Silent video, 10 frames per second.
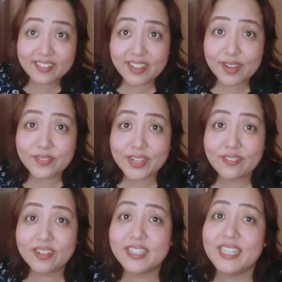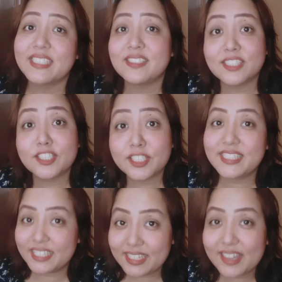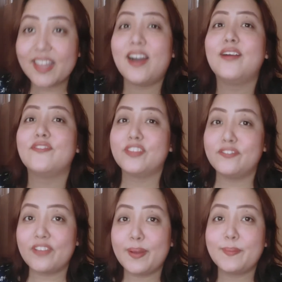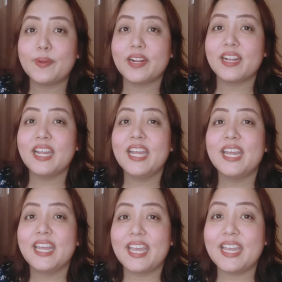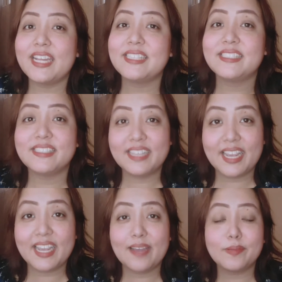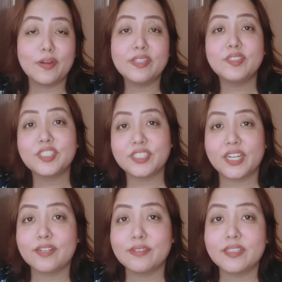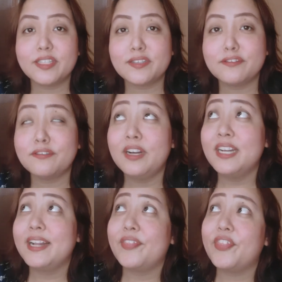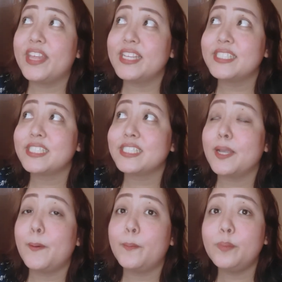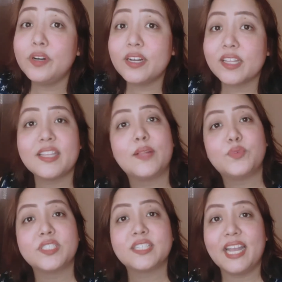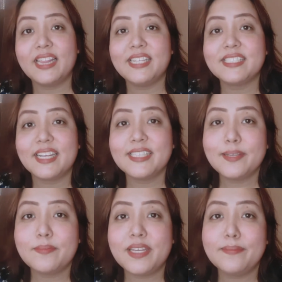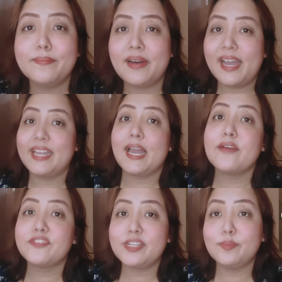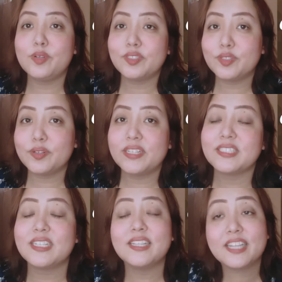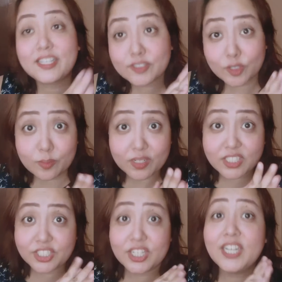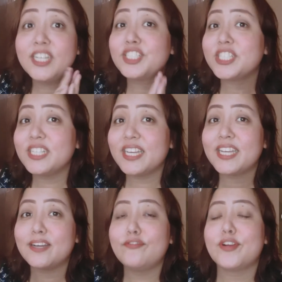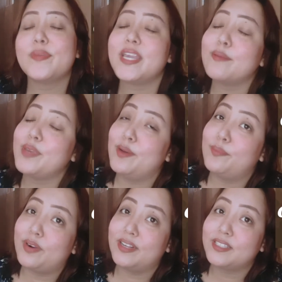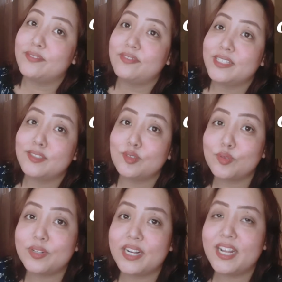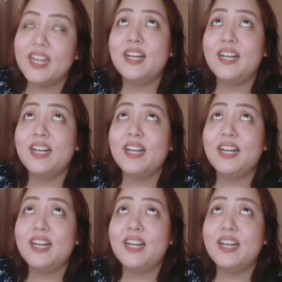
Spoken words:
Hello everyone, it's the 13th of November and today I'm going to share with you this book that was kindly sent to me by Caffeine Book Tours. Thank you so much, Shilea, for making me a part of this tour.